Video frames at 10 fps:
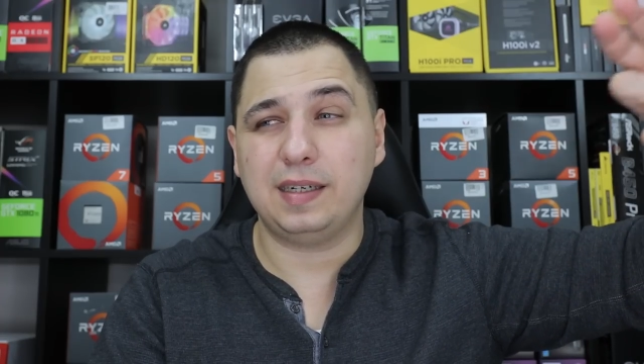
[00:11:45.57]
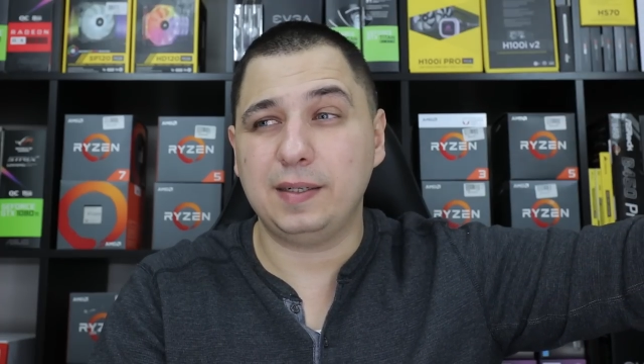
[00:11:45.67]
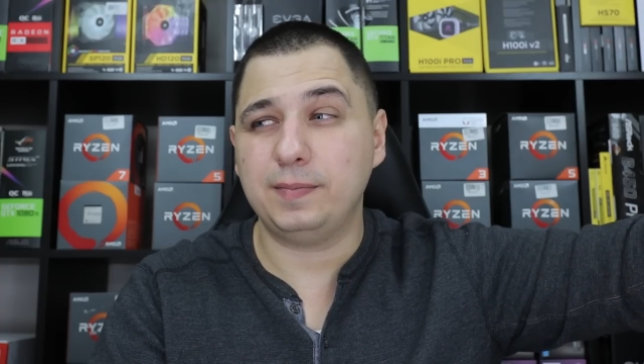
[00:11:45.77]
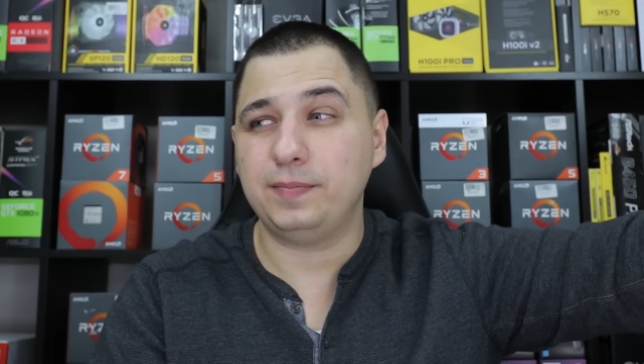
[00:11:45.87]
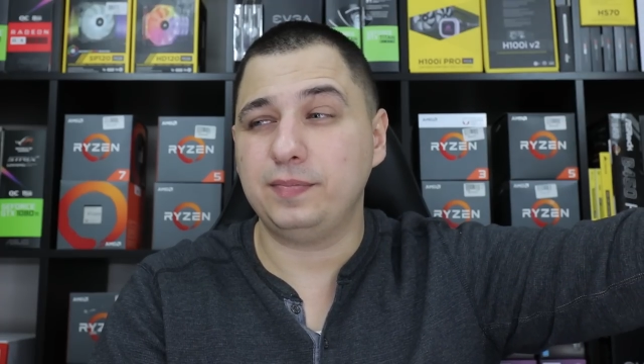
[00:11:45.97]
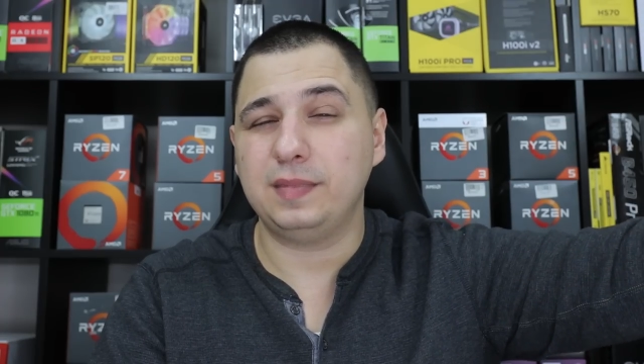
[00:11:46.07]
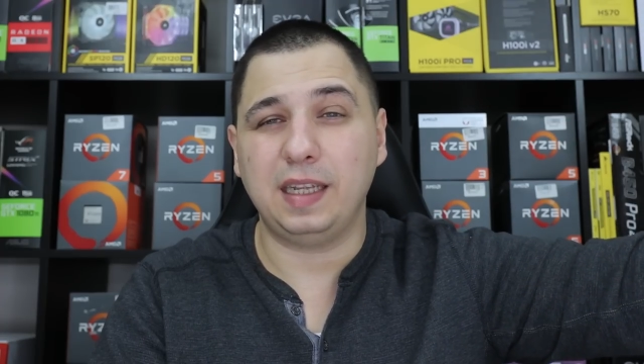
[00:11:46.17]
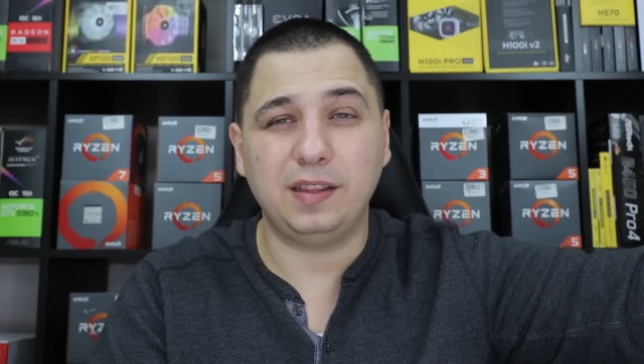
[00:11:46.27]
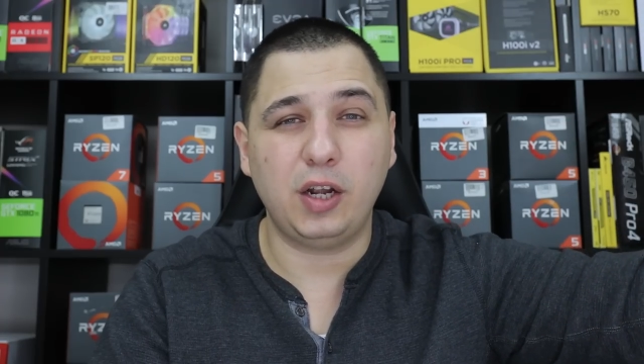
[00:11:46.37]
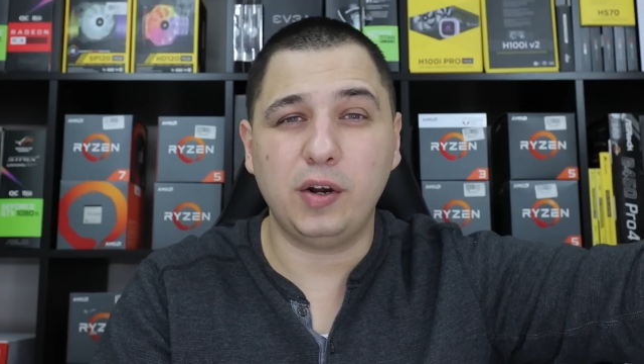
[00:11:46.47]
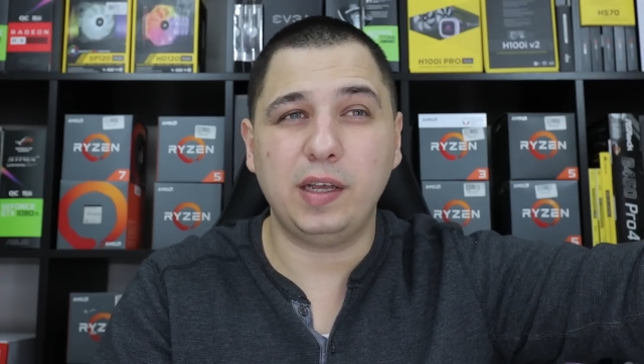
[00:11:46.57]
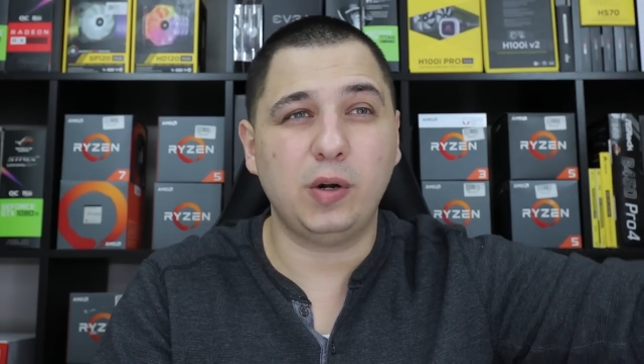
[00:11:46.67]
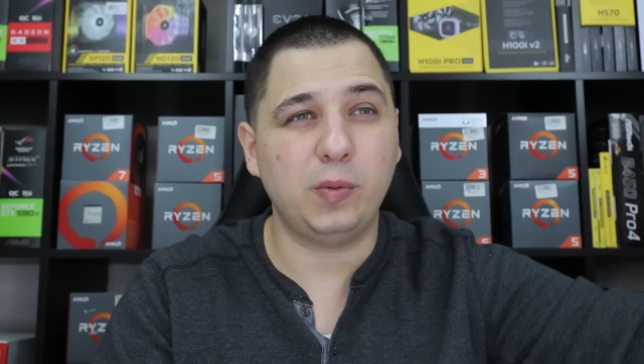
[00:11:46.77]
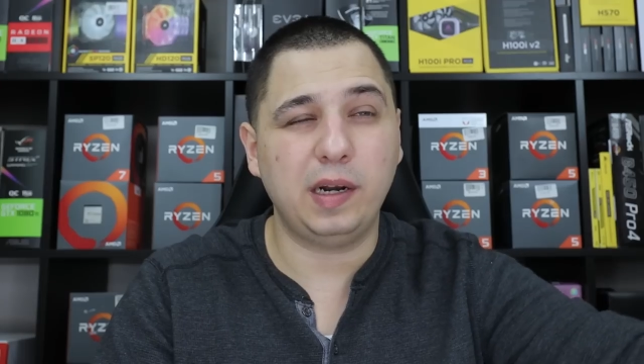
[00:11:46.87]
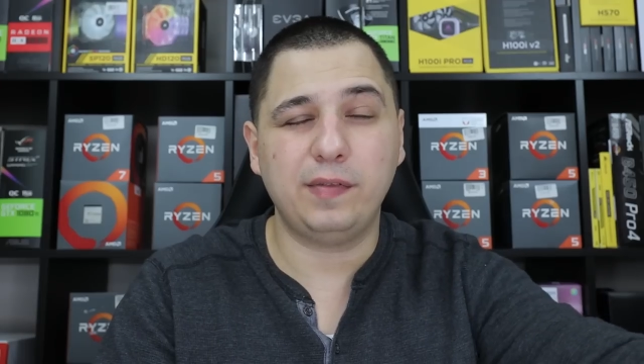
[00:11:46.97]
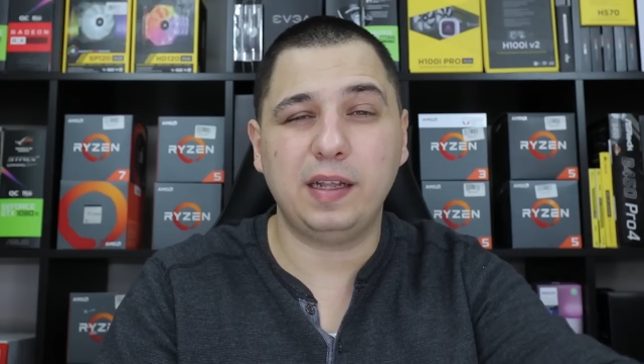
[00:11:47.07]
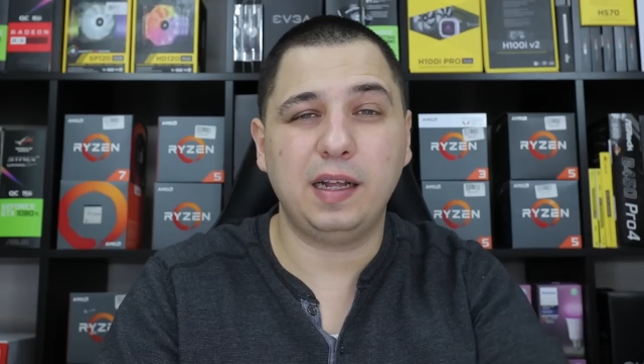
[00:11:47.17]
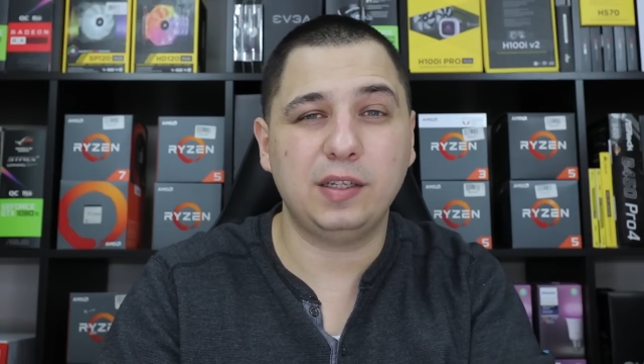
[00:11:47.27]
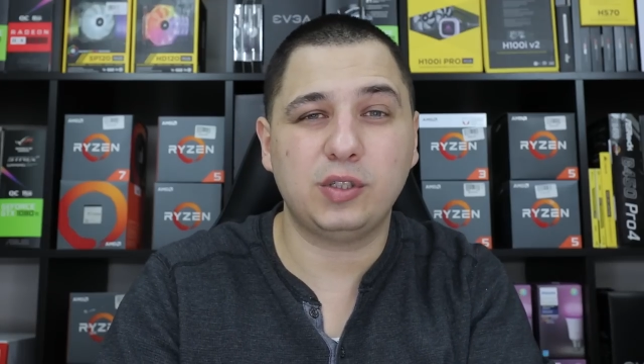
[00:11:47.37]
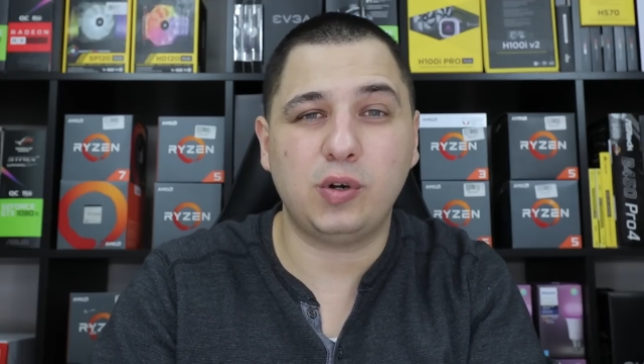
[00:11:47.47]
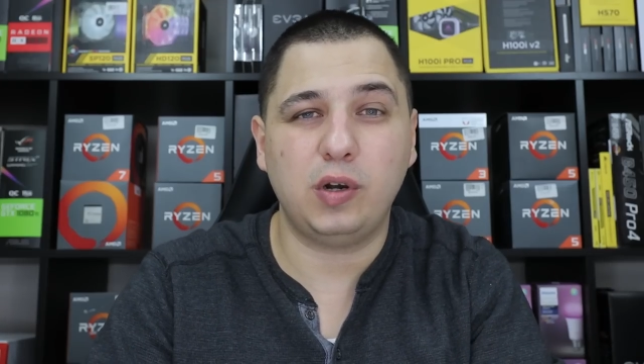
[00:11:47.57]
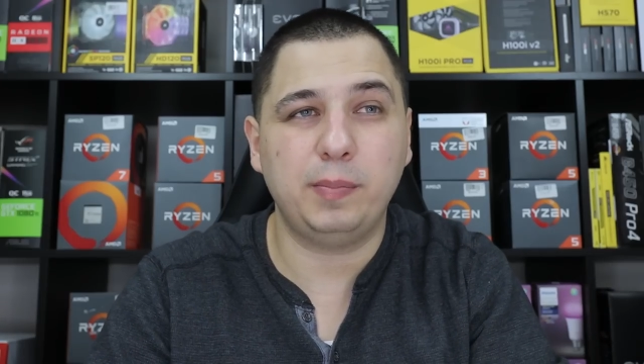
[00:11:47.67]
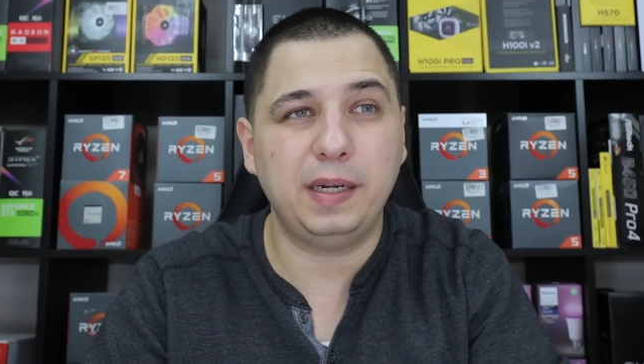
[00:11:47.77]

um, the 30 or whatever the hell it's called.